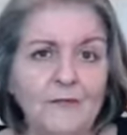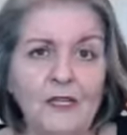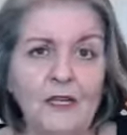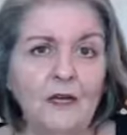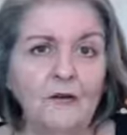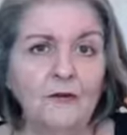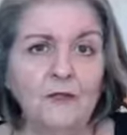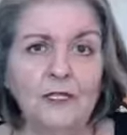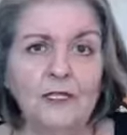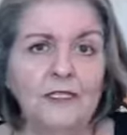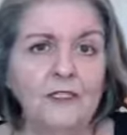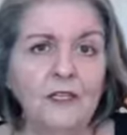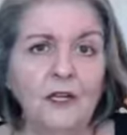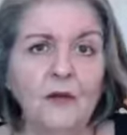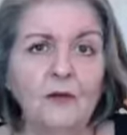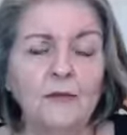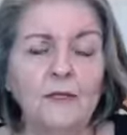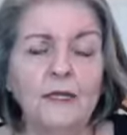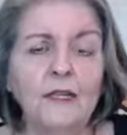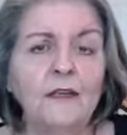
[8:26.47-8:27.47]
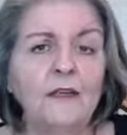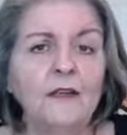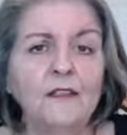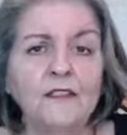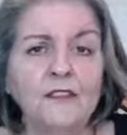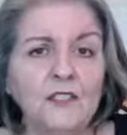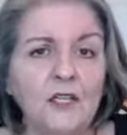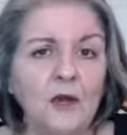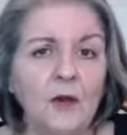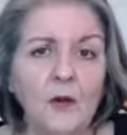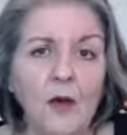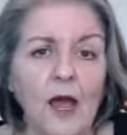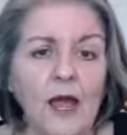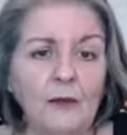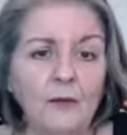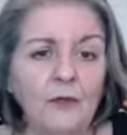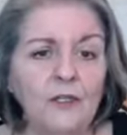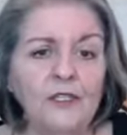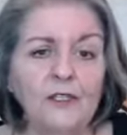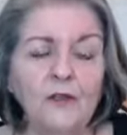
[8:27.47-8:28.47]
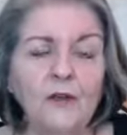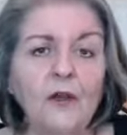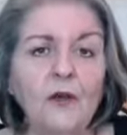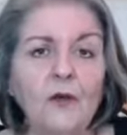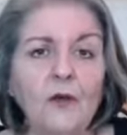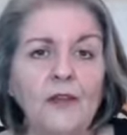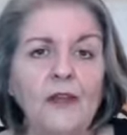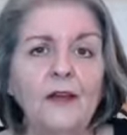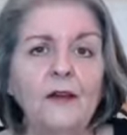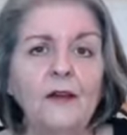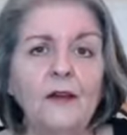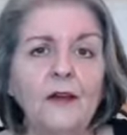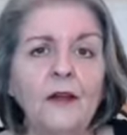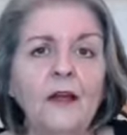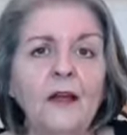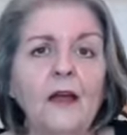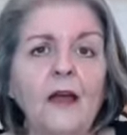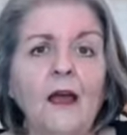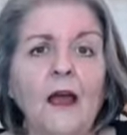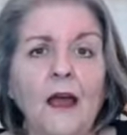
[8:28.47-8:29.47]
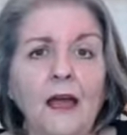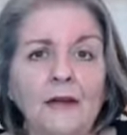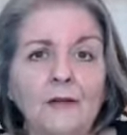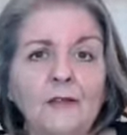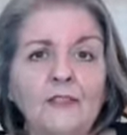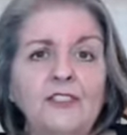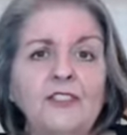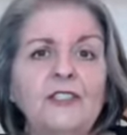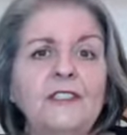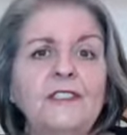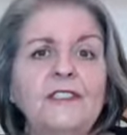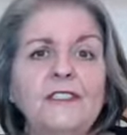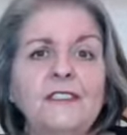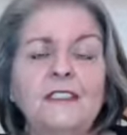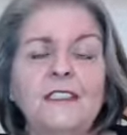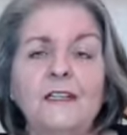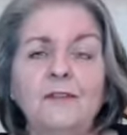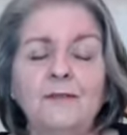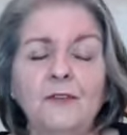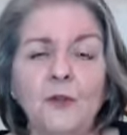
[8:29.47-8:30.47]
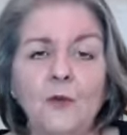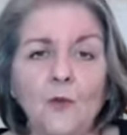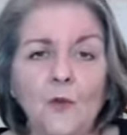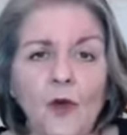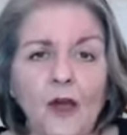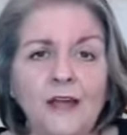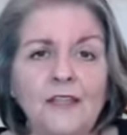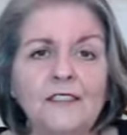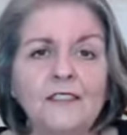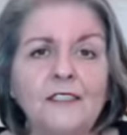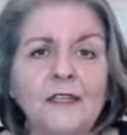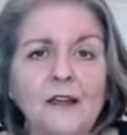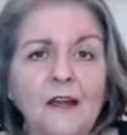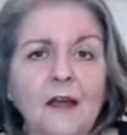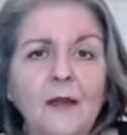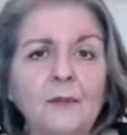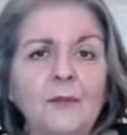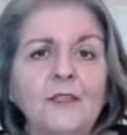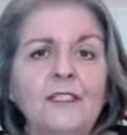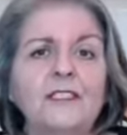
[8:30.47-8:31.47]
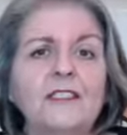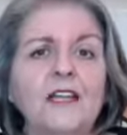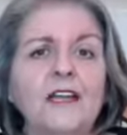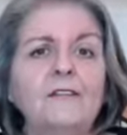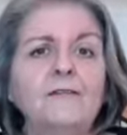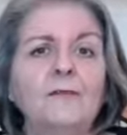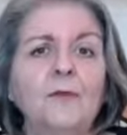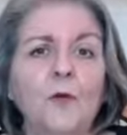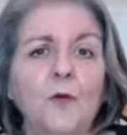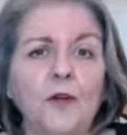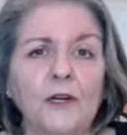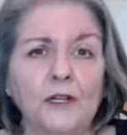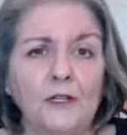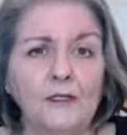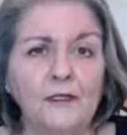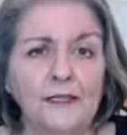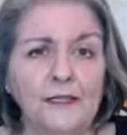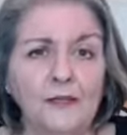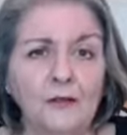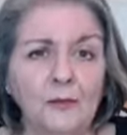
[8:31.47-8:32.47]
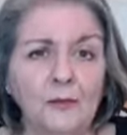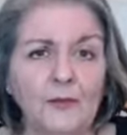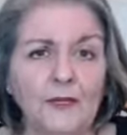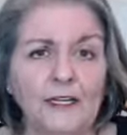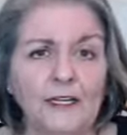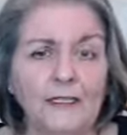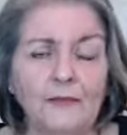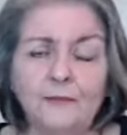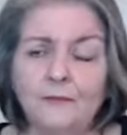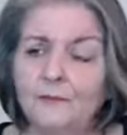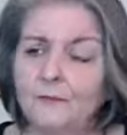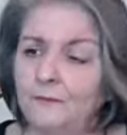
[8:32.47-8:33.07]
I really don't. So I wouldn't go there. I would just, if you want to compensate for it a little bit,